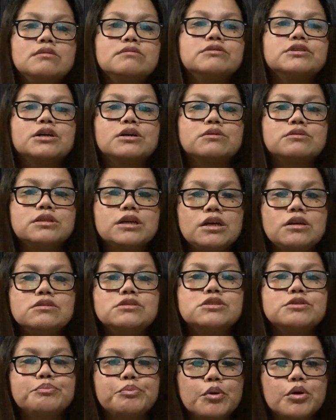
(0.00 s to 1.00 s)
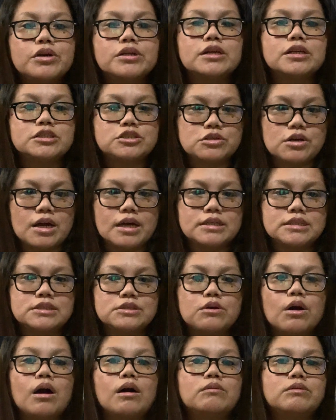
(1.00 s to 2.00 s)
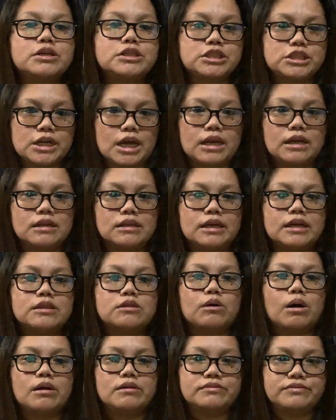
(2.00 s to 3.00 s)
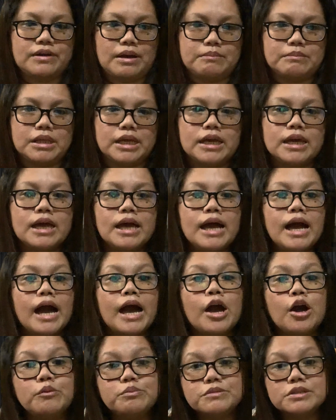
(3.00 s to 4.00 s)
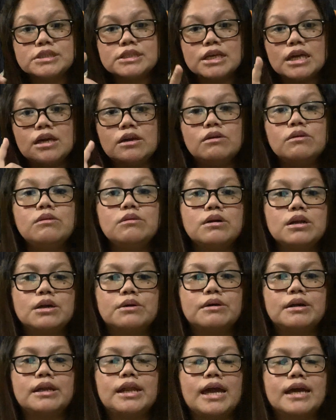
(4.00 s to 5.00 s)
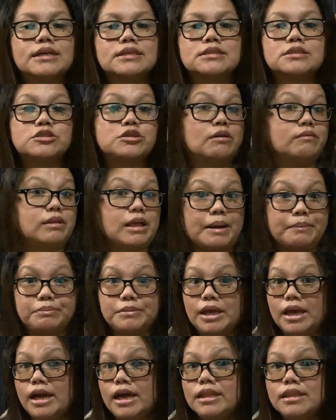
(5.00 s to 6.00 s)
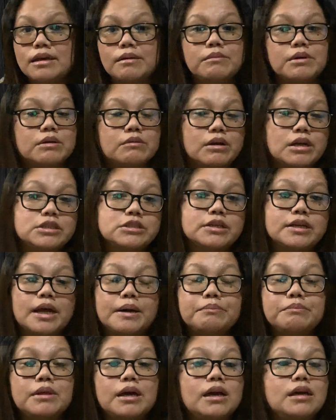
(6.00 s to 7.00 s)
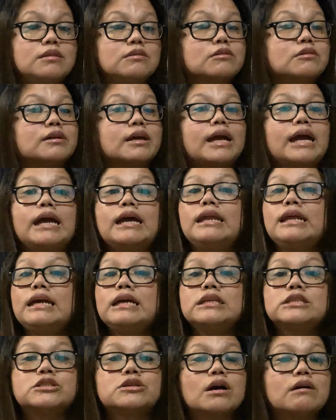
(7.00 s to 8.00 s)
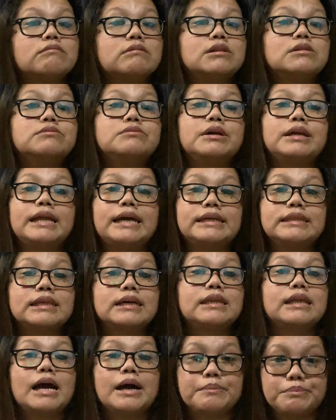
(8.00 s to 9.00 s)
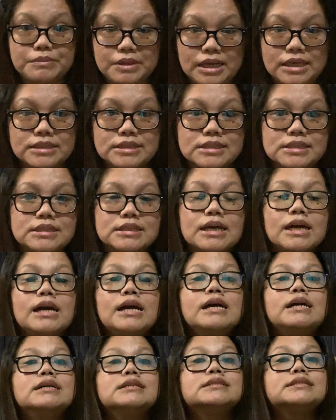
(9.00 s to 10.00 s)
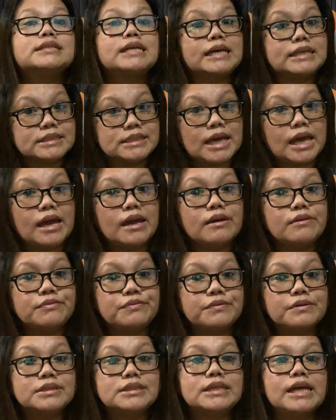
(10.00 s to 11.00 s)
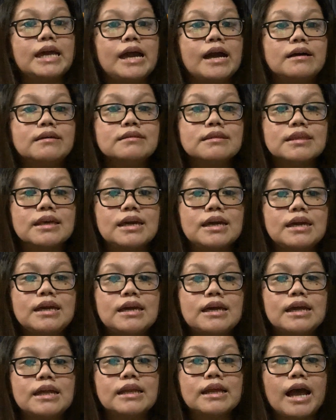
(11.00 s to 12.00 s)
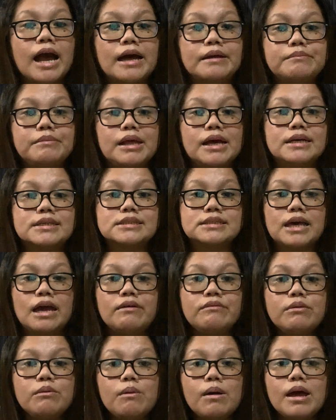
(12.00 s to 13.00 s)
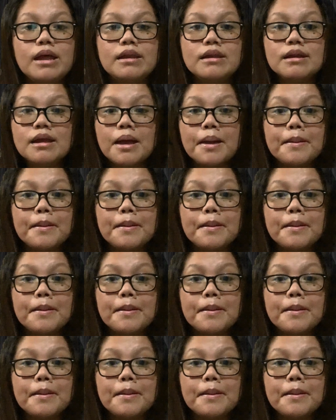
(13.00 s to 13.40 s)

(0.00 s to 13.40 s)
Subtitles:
for the continued support and trust to our channel and to our family. I hope to see you in our next travel update, immigration update, or any travel related updates. Stay safe, stay healthy, and God bless everyone.